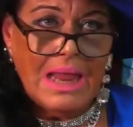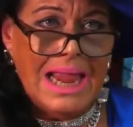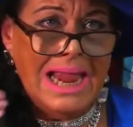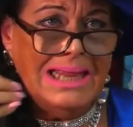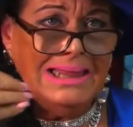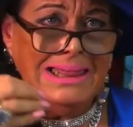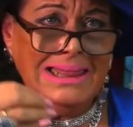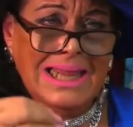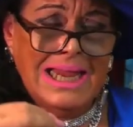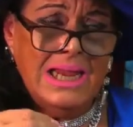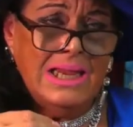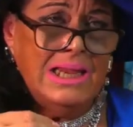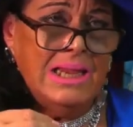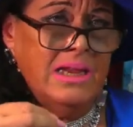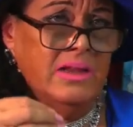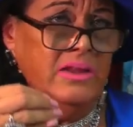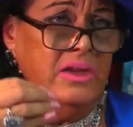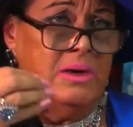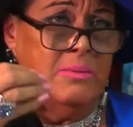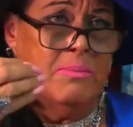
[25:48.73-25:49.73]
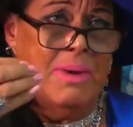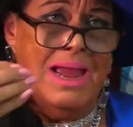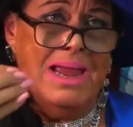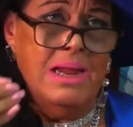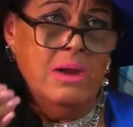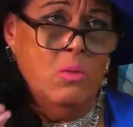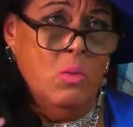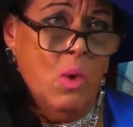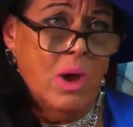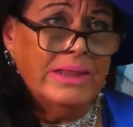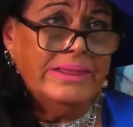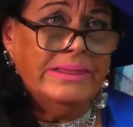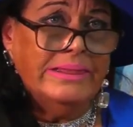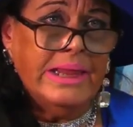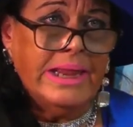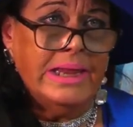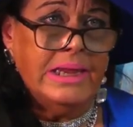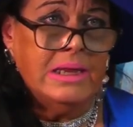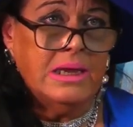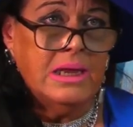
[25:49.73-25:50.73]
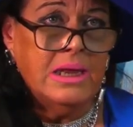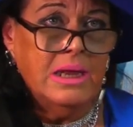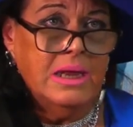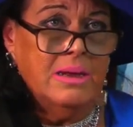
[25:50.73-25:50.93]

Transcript: and thinking they're buying one thing,